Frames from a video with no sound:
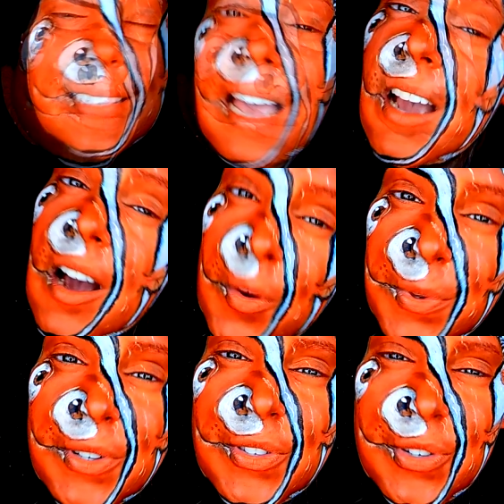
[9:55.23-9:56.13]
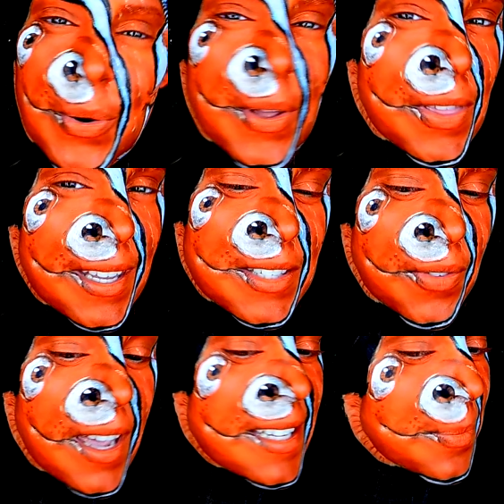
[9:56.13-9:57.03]
I hope you enjoy this
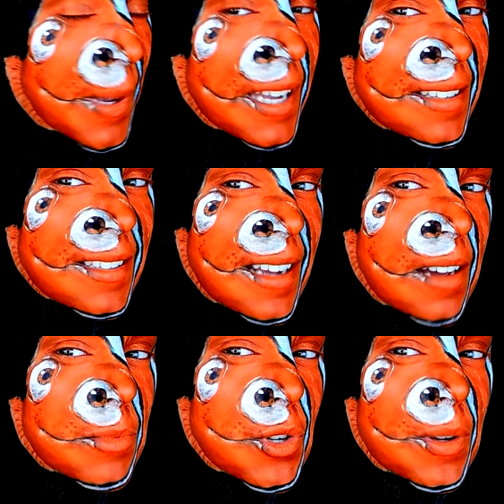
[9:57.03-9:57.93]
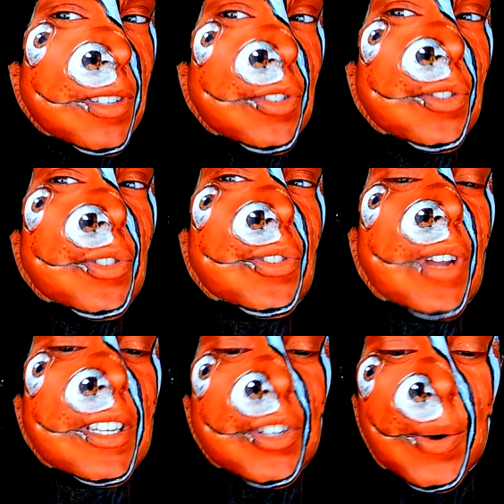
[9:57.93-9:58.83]
face paint. I'm
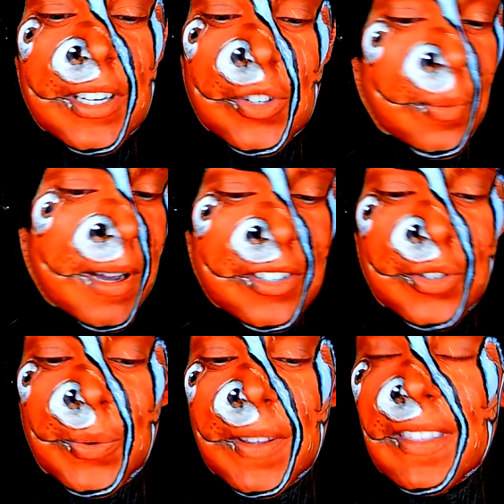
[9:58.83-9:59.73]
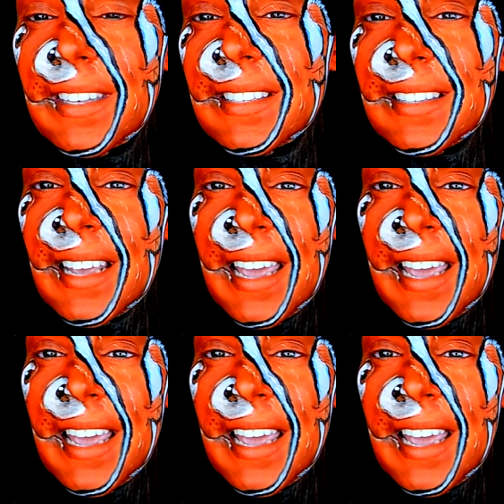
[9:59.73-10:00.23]
enjoying so much doing this